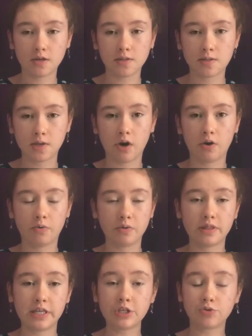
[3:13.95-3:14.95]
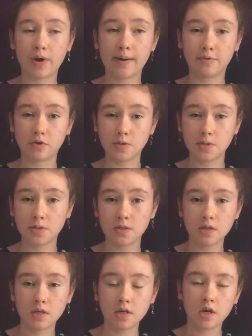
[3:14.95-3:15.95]
So these rebels
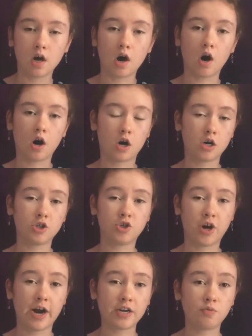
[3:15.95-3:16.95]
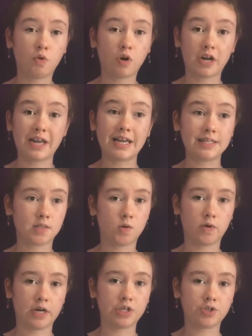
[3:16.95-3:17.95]
are trying to work against
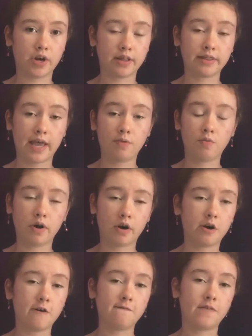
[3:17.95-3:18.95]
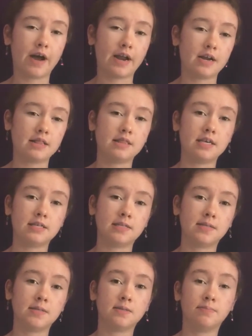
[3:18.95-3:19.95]
Lord Indrik. They want her to find
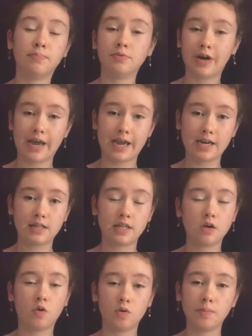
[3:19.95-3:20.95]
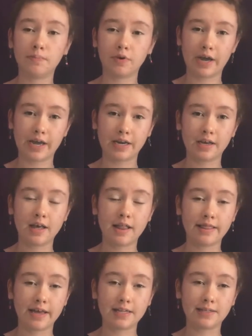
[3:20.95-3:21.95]
this blade, the Olden Blade,
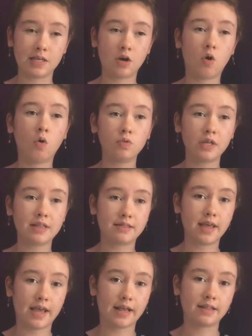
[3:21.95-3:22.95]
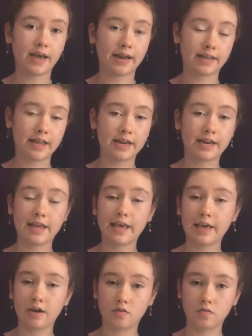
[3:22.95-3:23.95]
that is the only thing that can
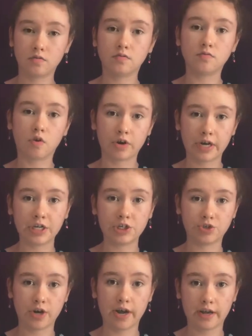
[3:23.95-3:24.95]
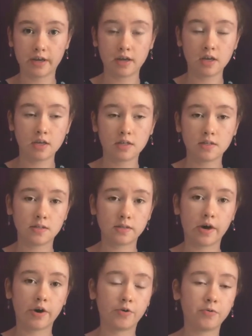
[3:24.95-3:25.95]
kill Lord Indrik.
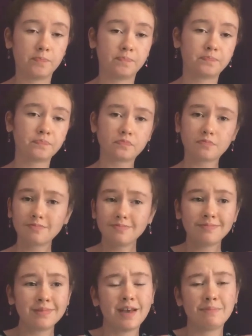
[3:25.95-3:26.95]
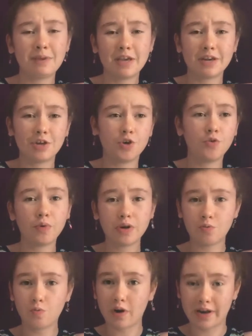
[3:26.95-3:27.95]
So, I mean, who
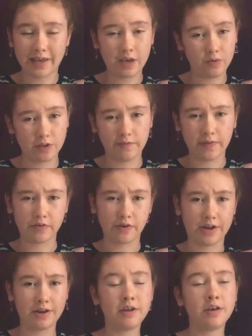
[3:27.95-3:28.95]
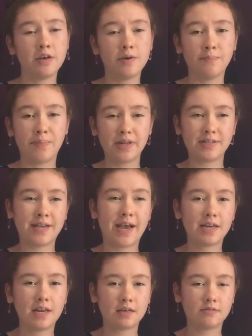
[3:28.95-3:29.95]
wouldn't want to kill the villain? But
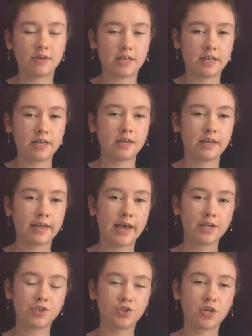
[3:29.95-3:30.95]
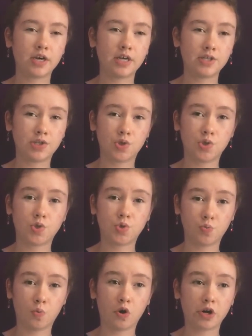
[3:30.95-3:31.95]
technically, Kestra is
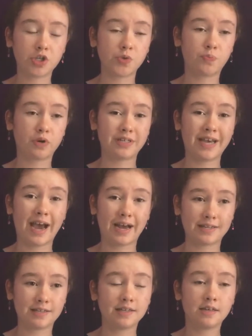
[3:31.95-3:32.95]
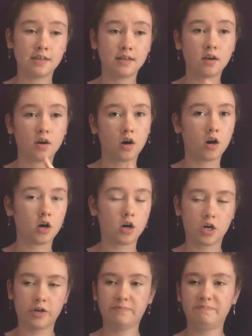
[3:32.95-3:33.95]
sworn to protect
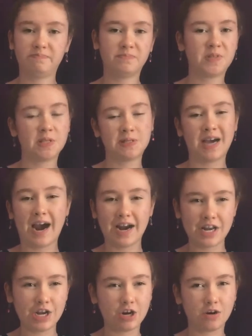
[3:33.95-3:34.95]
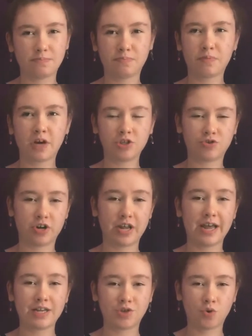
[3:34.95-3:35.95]
her society or country,
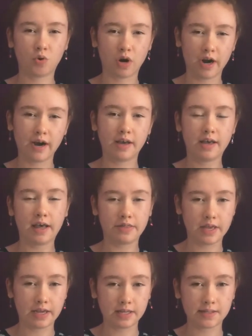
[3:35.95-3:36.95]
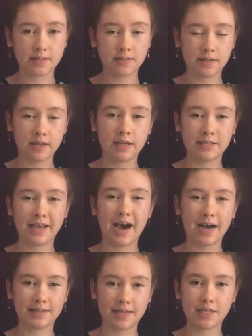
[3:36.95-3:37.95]
Antora. I think it's
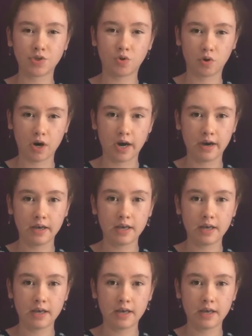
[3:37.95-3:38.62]
Antora.